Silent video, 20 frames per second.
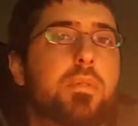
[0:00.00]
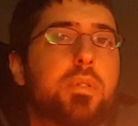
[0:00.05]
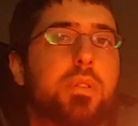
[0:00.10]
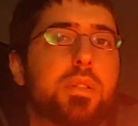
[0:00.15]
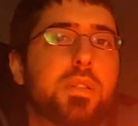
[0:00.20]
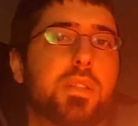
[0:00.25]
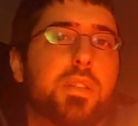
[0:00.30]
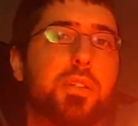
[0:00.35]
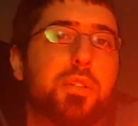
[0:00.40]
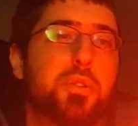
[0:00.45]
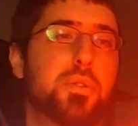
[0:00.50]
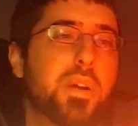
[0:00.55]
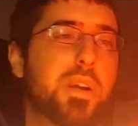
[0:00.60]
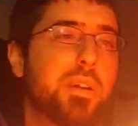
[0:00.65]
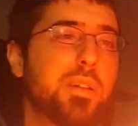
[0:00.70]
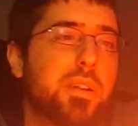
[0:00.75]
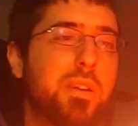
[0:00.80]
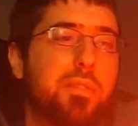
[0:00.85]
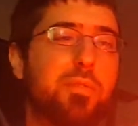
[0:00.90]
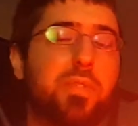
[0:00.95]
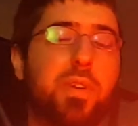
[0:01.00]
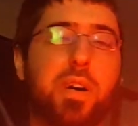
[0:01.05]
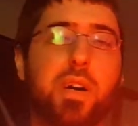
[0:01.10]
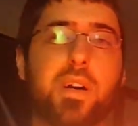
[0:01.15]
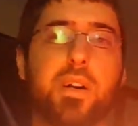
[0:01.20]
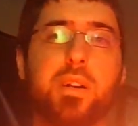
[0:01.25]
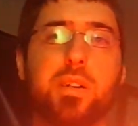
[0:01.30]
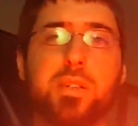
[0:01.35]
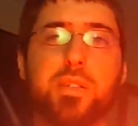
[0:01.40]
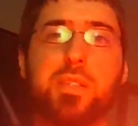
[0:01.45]
It's the trailing
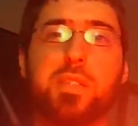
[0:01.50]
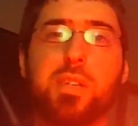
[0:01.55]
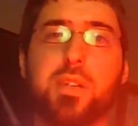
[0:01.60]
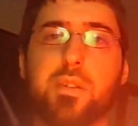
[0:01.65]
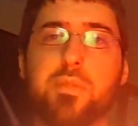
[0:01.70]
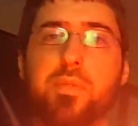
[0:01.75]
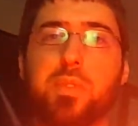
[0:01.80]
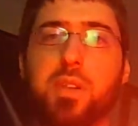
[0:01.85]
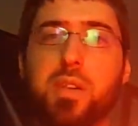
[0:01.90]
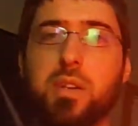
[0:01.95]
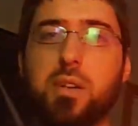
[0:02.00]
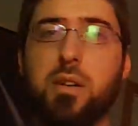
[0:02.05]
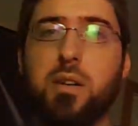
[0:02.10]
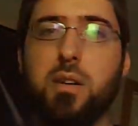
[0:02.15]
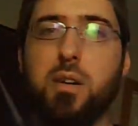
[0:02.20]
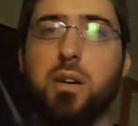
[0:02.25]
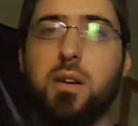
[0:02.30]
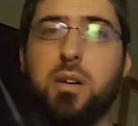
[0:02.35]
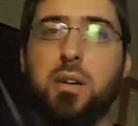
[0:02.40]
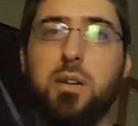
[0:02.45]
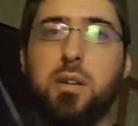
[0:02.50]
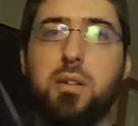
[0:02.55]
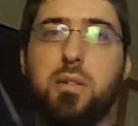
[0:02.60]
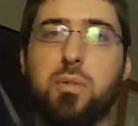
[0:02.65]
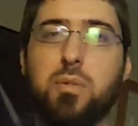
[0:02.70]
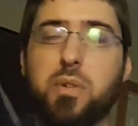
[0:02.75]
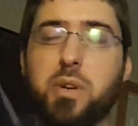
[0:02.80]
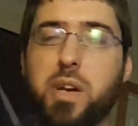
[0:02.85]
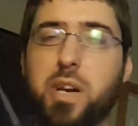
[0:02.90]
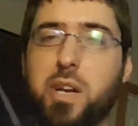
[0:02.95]
fire instead of the
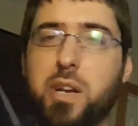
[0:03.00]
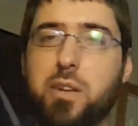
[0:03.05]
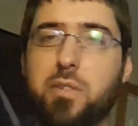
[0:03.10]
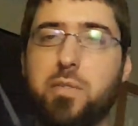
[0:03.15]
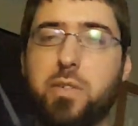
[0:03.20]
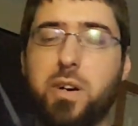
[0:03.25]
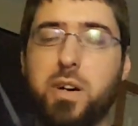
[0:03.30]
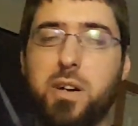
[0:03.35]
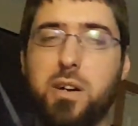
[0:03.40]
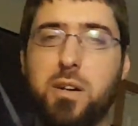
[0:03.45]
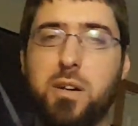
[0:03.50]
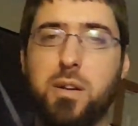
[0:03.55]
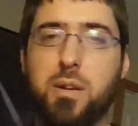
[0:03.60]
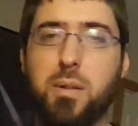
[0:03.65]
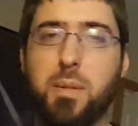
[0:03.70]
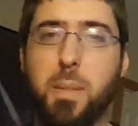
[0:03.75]
organic fire.